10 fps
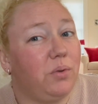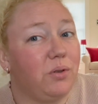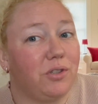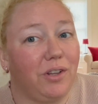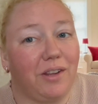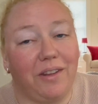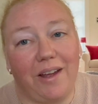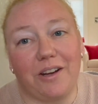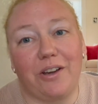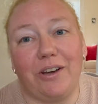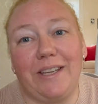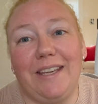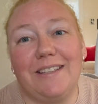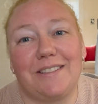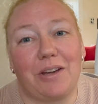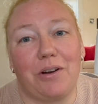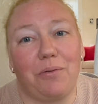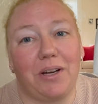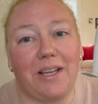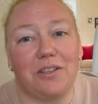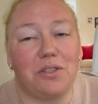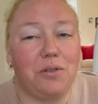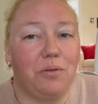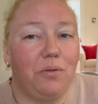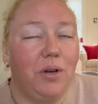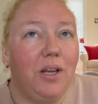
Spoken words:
usually a lot of cookies, so I don't want to get too